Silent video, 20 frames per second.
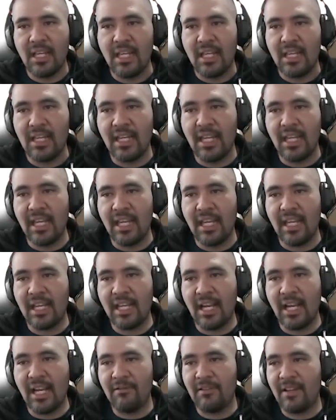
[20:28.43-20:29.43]
the
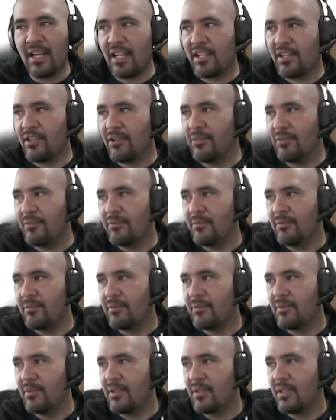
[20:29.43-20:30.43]
Kafka queue,
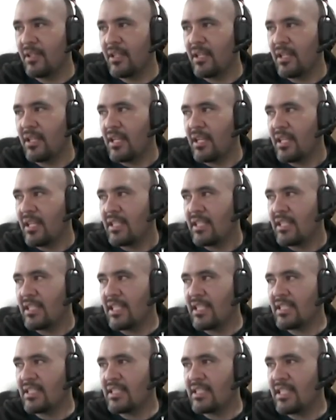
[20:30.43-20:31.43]

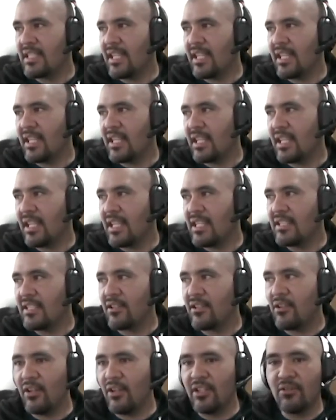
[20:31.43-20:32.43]
this thing is
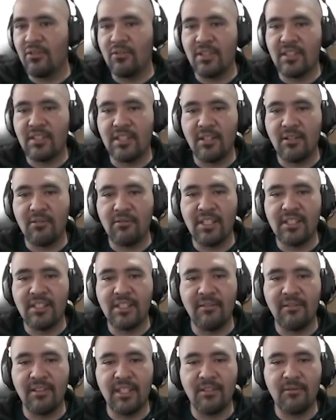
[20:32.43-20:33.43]
going to still
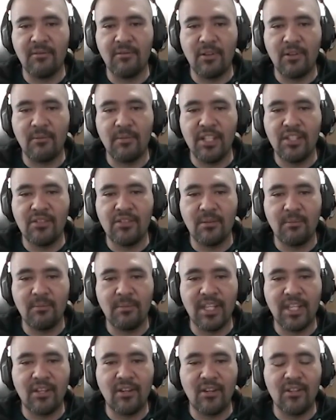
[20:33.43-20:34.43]
receiving the information
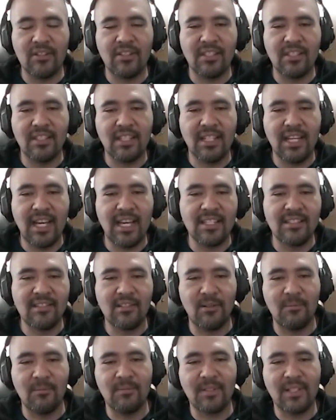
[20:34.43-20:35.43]
because has
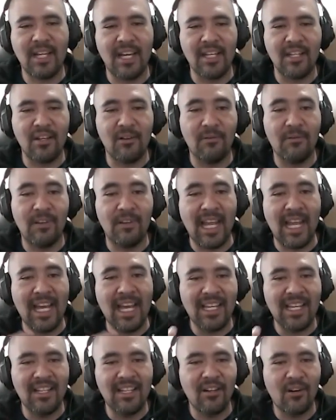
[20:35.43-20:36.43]
some kind of
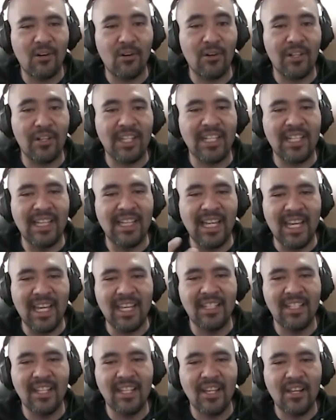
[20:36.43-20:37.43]
lag or
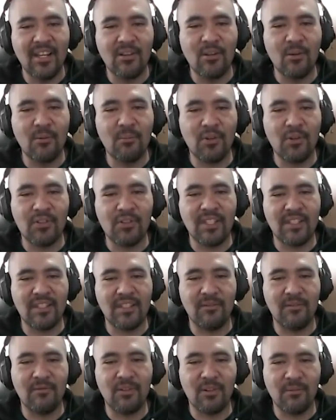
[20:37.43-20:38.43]
delay to process the
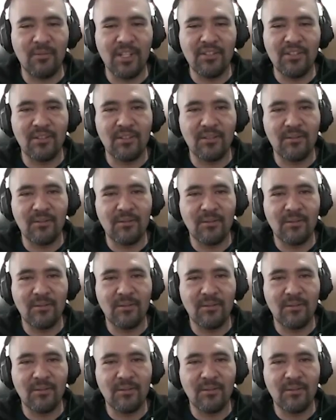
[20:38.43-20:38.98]
information.